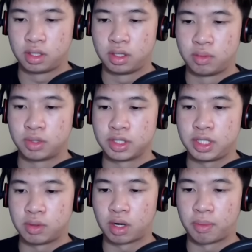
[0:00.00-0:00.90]
We're just
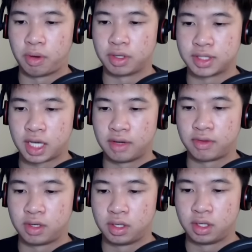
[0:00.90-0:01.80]
seeing what our opponents have.
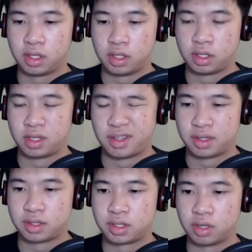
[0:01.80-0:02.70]

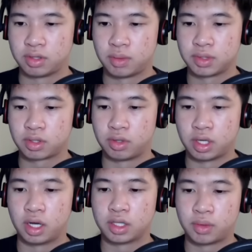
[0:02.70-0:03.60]
So someone
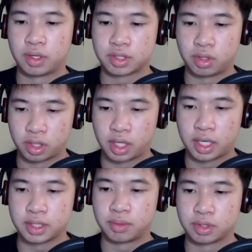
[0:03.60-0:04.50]
else is going
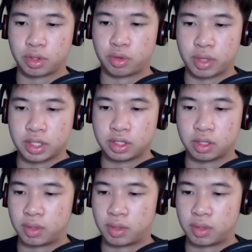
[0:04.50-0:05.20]
Clan, someone's going Ranger.